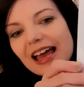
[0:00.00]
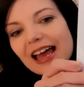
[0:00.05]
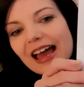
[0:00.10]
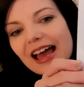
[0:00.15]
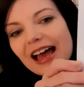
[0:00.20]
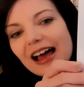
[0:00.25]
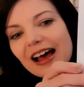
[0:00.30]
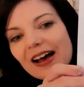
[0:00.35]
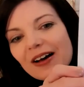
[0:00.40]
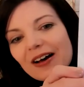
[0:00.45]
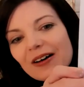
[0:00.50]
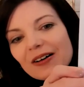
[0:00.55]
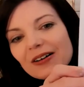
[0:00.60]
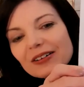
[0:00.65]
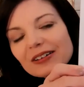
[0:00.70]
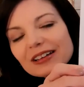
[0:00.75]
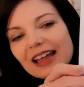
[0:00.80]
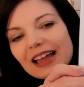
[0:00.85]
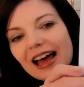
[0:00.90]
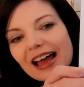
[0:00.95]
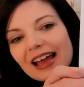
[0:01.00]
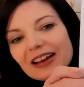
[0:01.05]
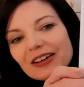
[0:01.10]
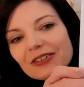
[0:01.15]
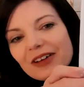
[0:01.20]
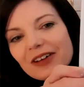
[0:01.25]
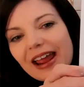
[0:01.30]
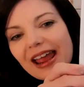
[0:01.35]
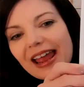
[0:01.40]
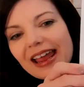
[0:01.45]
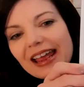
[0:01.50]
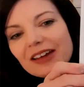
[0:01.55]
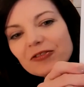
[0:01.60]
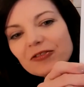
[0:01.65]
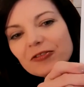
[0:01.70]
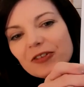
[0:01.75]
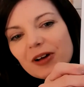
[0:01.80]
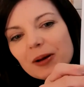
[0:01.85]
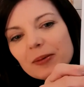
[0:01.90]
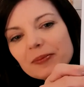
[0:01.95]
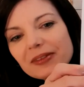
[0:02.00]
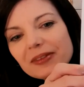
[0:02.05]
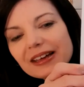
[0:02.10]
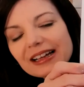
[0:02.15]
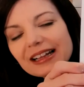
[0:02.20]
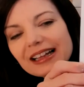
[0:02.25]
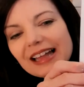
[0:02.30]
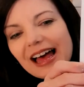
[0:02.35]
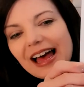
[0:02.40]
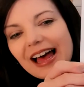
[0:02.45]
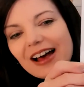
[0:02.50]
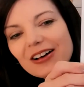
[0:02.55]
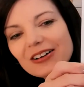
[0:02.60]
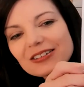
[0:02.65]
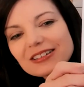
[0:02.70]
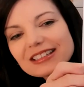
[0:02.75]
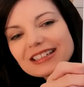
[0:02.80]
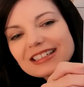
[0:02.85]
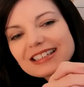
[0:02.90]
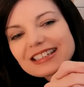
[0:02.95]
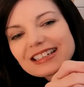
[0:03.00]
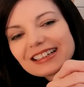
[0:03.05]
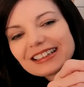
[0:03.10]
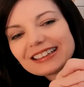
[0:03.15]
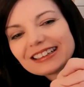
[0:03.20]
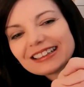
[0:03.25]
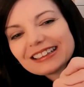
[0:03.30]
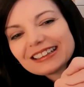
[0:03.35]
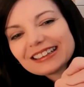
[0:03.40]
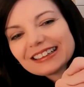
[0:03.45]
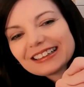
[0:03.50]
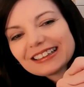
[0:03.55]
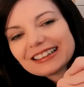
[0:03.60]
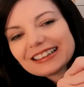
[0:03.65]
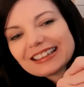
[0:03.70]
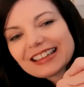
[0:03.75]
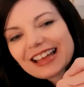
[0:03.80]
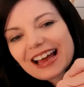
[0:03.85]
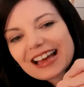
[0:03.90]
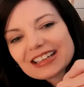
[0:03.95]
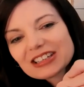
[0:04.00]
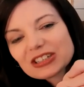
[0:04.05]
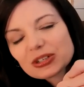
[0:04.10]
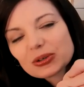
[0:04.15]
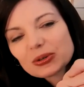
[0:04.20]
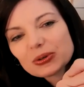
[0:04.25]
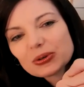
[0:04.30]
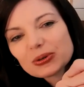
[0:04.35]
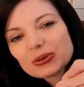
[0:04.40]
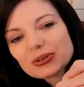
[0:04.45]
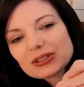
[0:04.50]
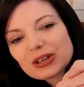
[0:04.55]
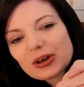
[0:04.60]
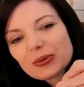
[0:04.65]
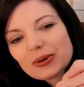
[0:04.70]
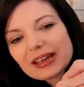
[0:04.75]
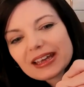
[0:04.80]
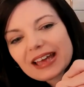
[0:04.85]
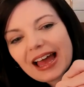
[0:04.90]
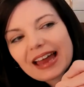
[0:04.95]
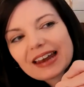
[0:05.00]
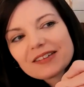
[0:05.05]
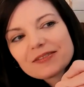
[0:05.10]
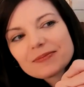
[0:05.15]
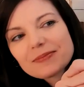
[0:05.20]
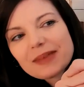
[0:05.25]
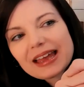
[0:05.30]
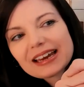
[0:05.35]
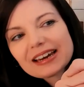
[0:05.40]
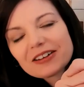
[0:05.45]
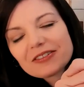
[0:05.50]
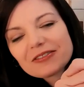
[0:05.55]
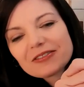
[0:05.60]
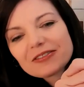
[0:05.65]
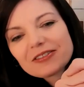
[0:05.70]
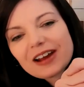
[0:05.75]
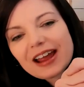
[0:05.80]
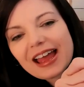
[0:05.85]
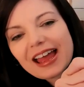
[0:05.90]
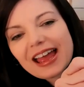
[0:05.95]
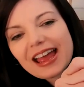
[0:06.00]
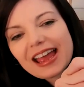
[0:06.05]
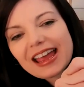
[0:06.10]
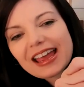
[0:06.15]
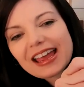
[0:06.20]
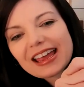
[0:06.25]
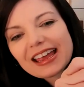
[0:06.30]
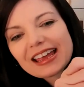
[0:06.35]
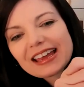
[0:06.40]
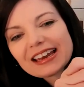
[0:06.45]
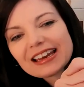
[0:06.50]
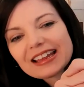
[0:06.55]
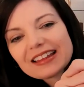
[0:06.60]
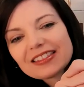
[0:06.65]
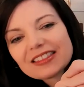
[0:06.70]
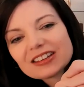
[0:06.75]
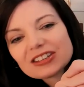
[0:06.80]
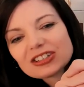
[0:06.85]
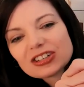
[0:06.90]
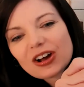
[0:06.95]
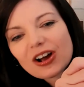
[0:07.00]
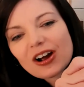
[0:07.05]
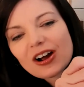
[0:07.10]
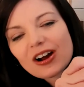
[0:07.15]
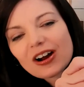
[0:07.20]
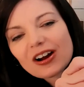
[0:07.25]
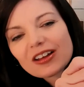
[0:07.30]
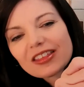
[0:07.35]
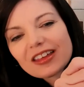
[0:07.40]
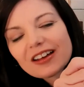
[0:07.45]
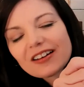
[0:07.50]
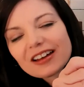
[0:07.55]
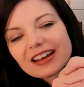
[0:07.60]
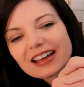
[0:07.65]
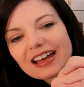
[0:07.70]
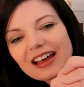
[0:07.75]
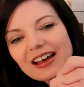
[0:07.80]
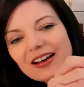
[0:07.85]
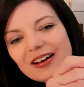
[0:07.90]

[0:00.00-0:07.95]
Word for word: down like rain from the clouds. That's cool. So we kind of made it rain in the jar. There it